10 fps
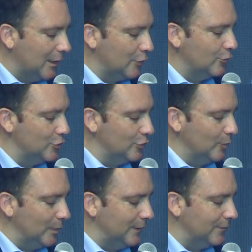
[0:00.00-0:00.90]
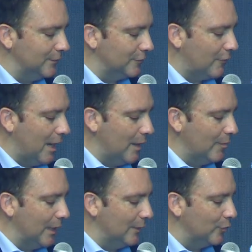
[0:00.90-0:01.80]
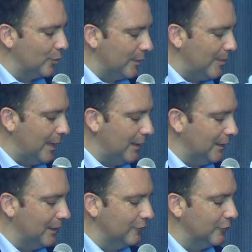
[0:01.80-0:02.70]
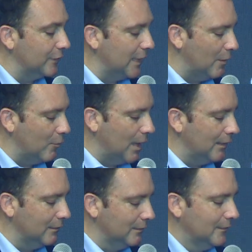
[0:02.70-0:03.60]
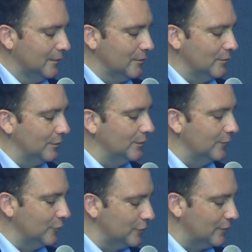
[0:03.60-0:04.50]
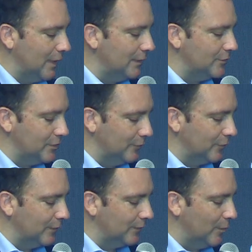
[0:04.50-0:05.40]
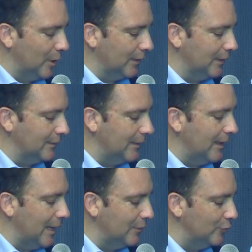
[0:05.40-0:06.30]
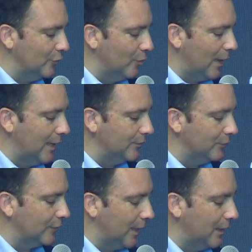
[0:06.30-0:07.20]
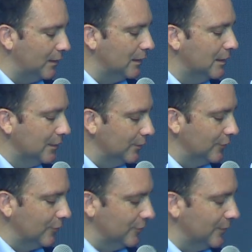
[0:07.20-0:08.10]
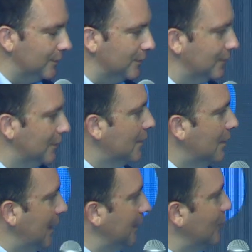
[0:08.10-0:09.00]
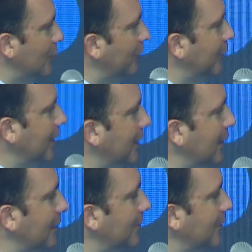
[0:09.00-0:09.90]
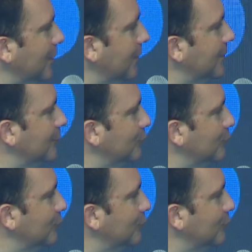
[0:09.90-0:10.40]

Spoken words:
Could you please describe how you're preparing for day one? What is your strategy for this market, and how do you plan to scale the services? Adam, if you can get us started.